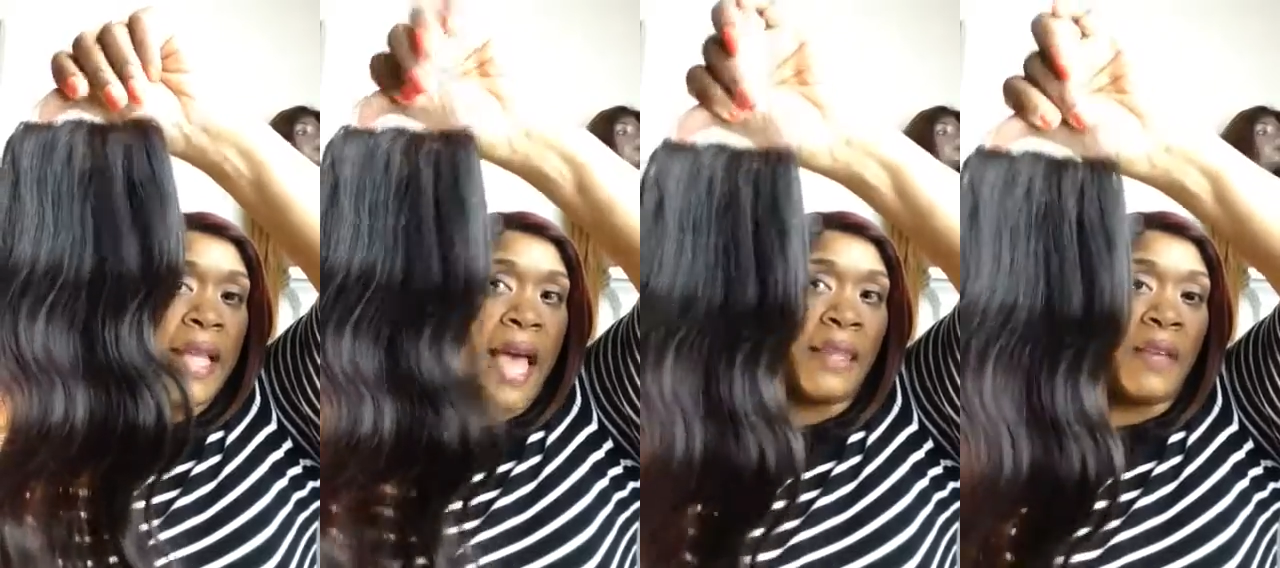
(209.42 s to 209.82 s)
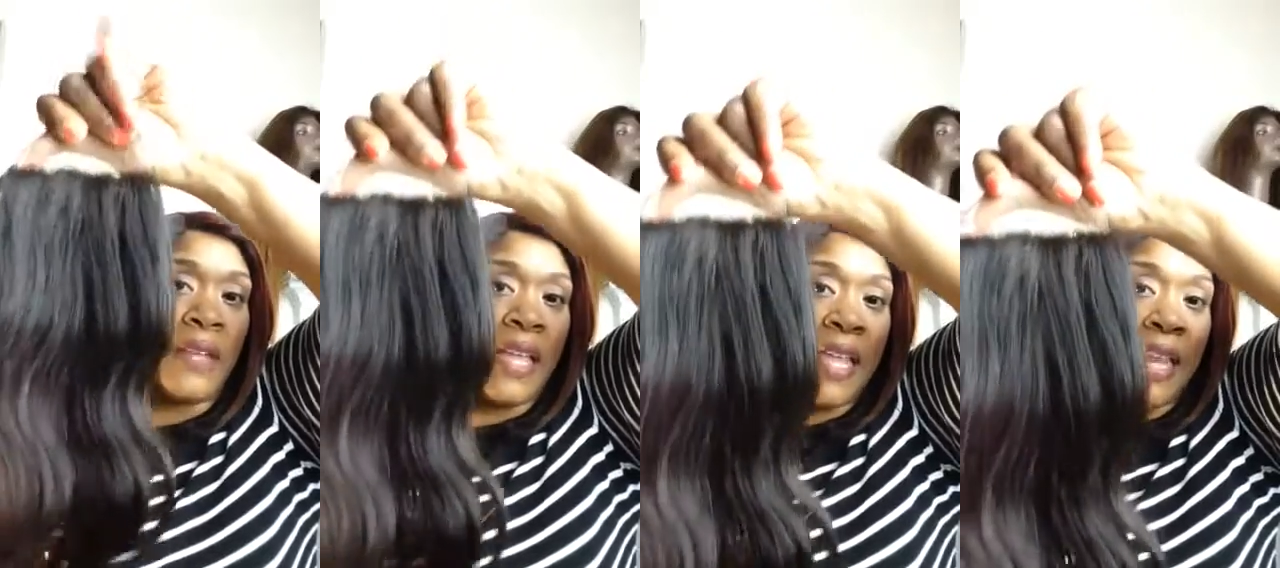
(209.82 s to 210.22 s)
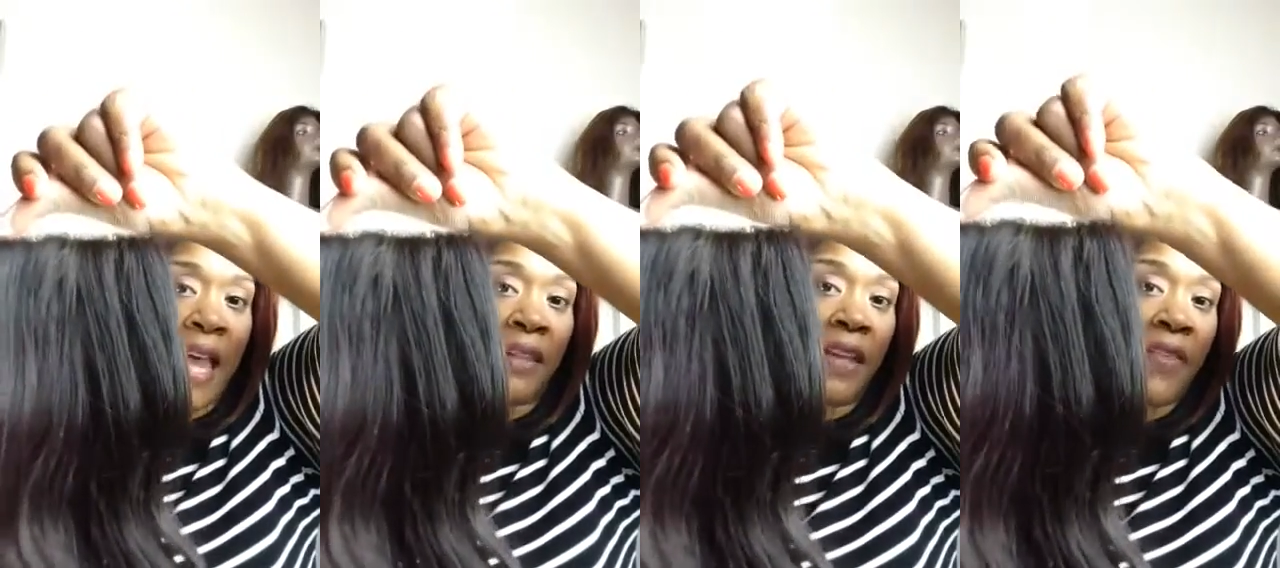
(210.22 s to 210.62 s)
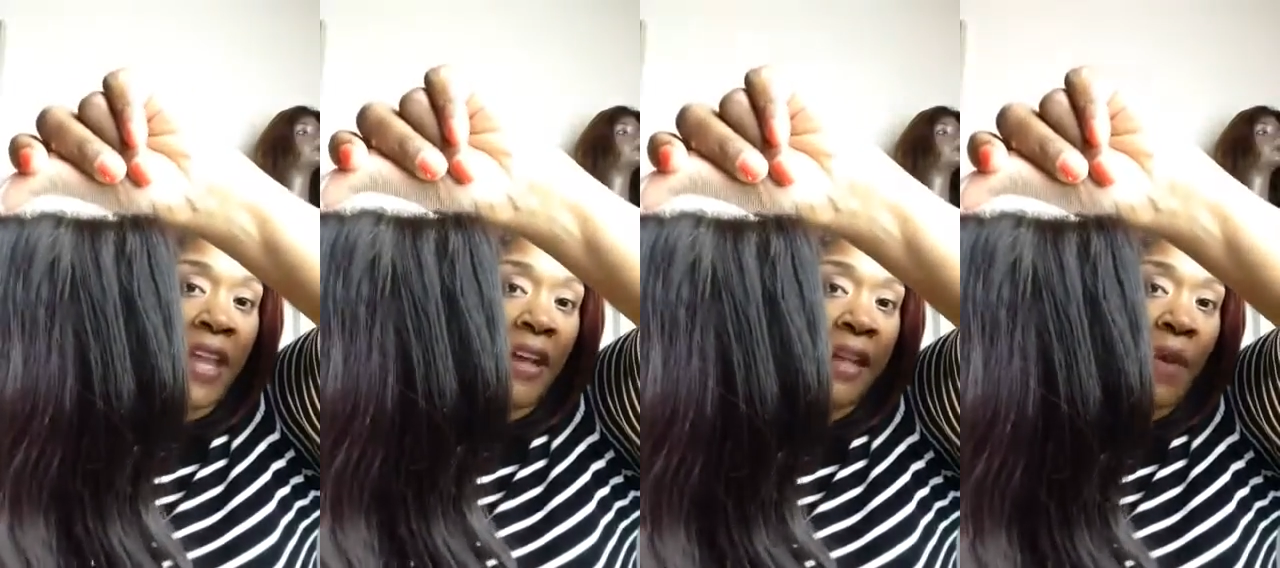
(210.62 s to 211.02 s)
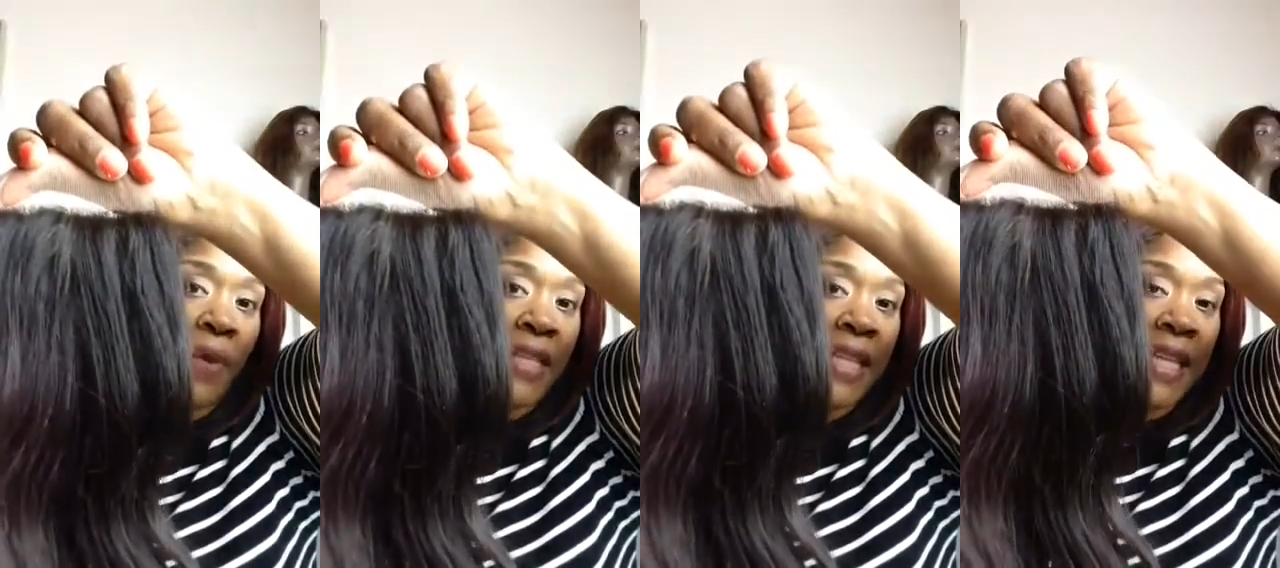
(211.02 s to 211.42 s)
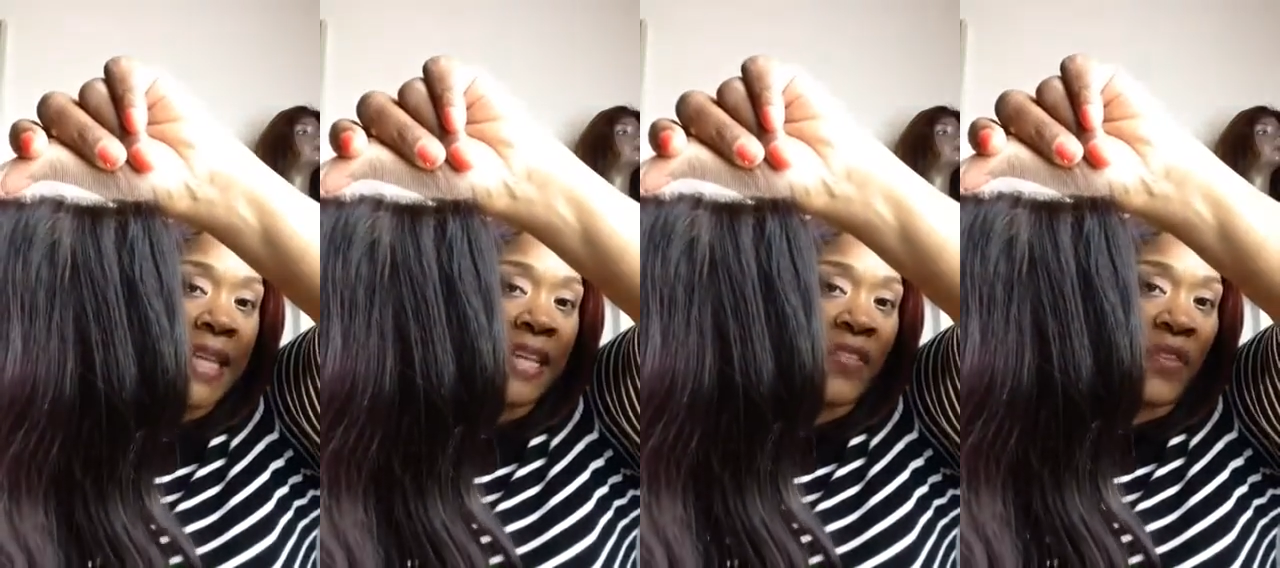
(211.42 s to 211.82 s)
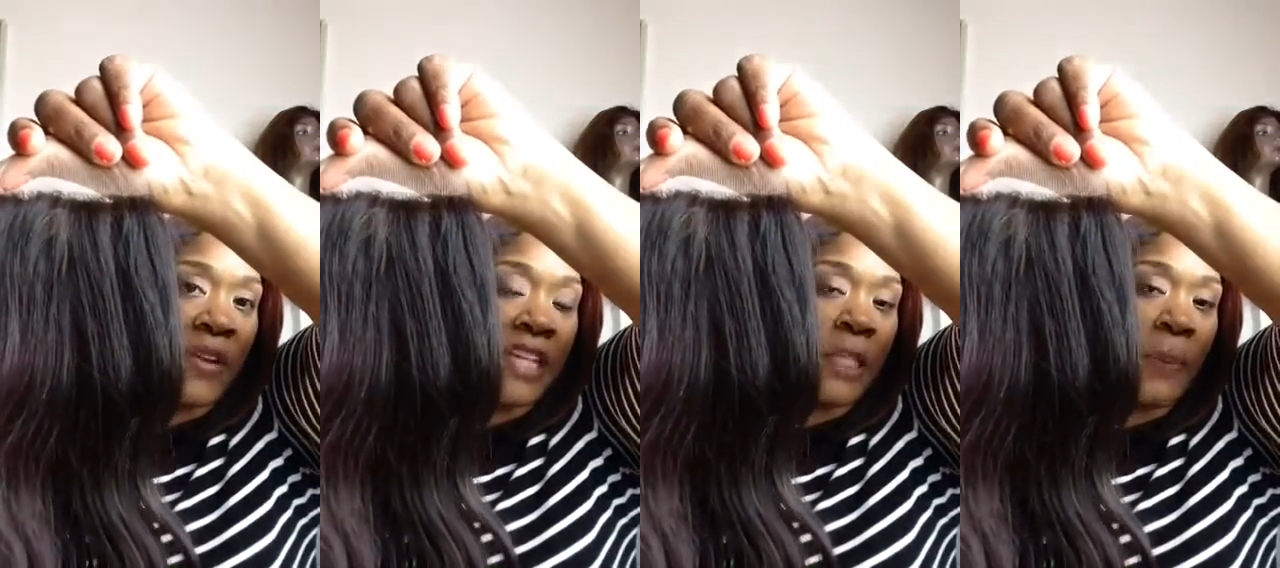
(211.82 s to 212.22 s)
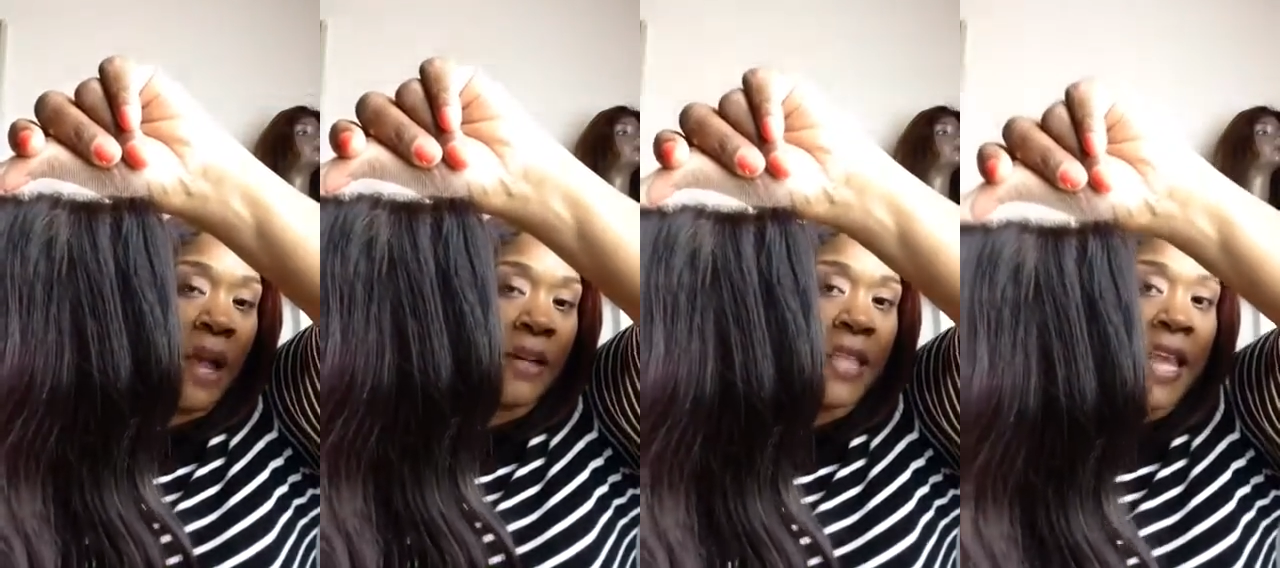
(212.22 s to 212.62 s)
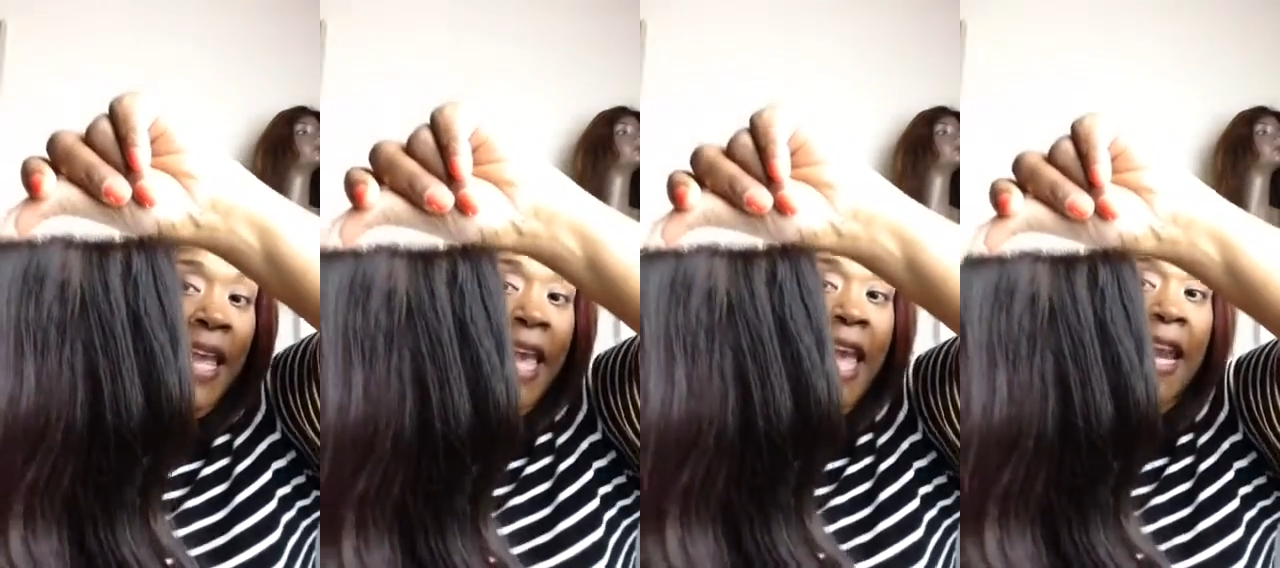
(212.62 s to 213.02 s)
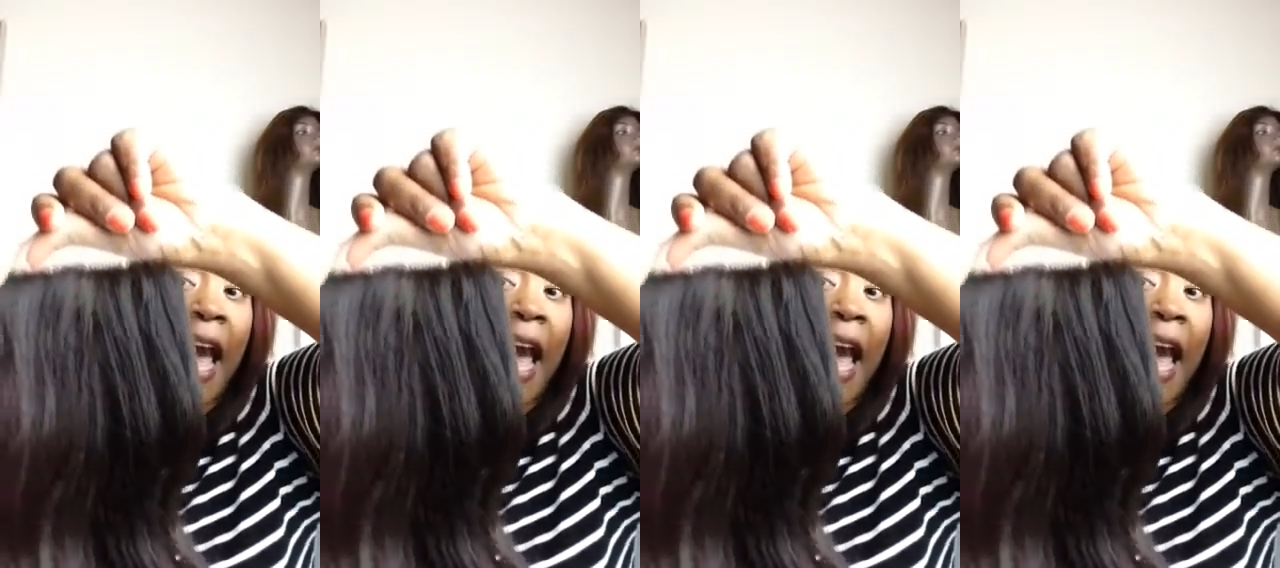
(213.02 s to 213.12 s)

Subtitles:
love it, and I love the hairline. Once again, it's very sparse, and